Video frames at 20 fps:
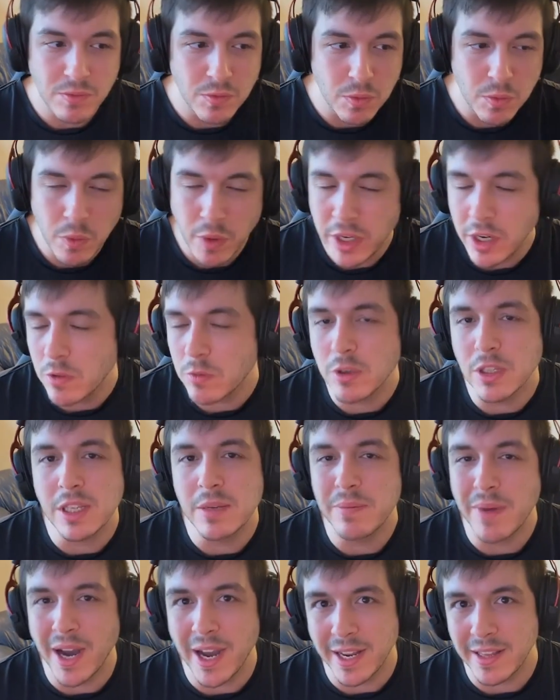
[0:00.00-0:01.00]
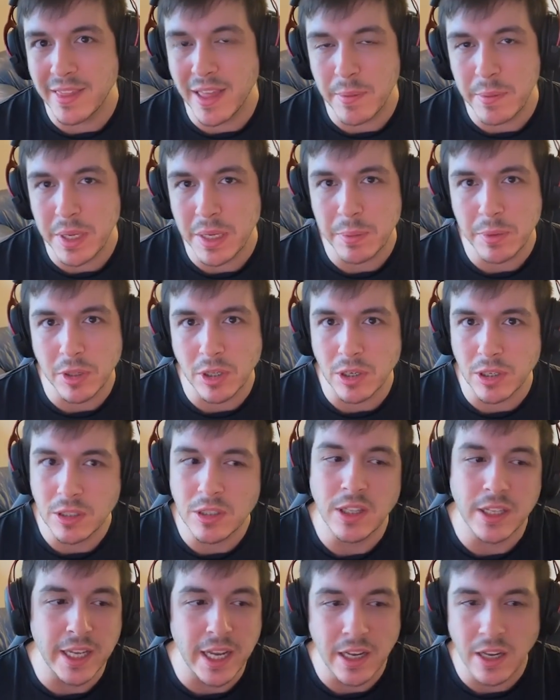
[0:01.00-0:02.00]
we don't really mind that people are
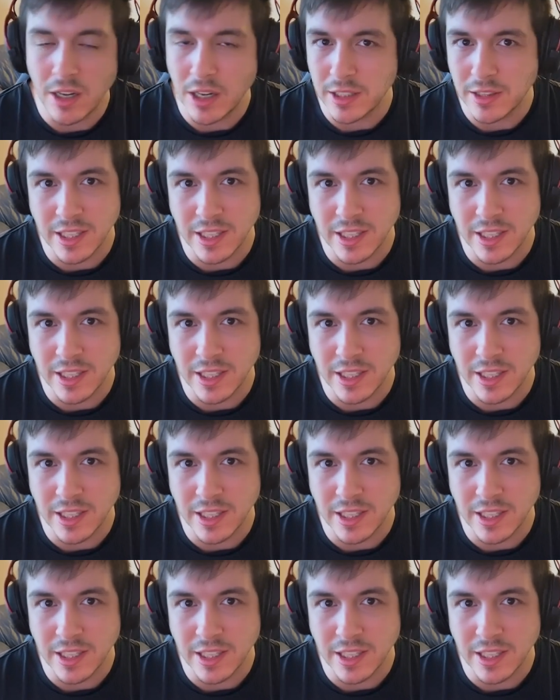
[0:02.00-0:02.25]
clicking on,